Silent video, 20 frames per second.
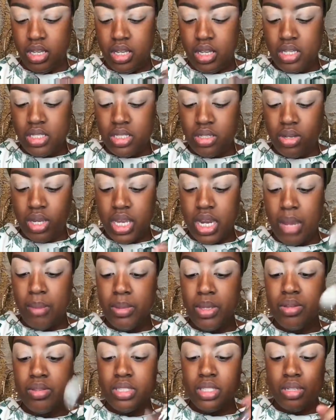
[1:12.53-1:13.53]
So, and I'm
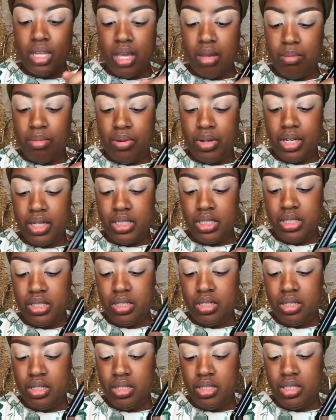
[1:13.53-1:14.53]
using a brush
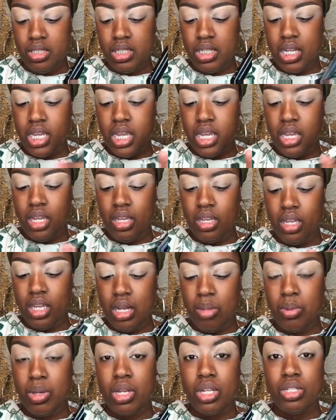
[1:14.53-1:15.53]
today, and
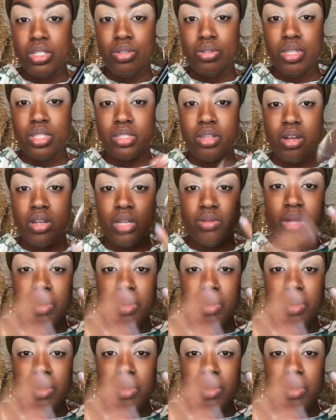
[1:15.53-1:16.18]
I'm gonna do this all over.